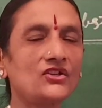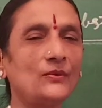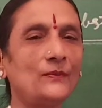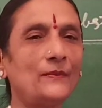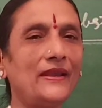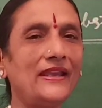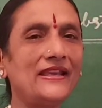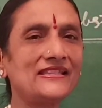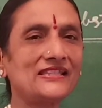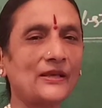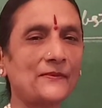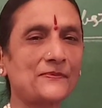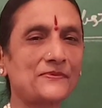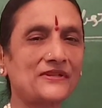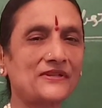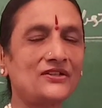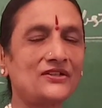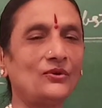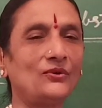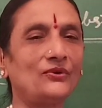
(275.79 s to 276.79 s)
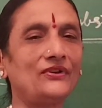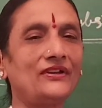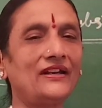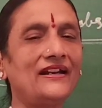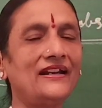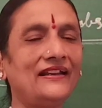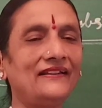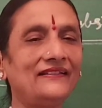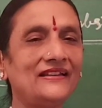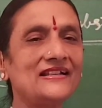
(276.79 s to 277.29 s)
to be
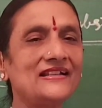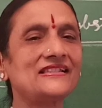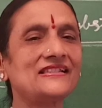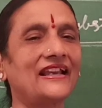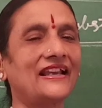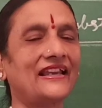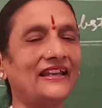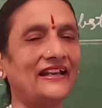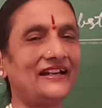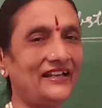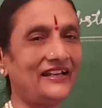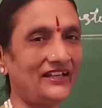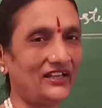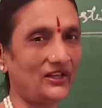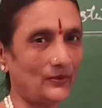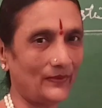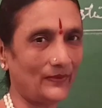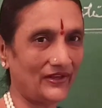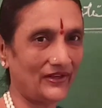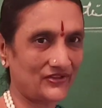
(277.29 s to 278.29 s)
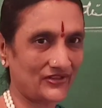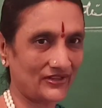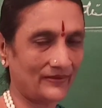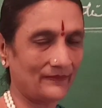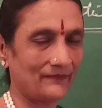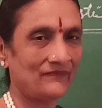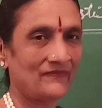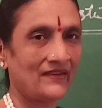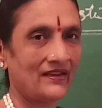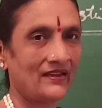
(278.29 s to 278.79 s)
substituted in the second
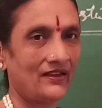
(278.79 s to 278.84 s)
equation.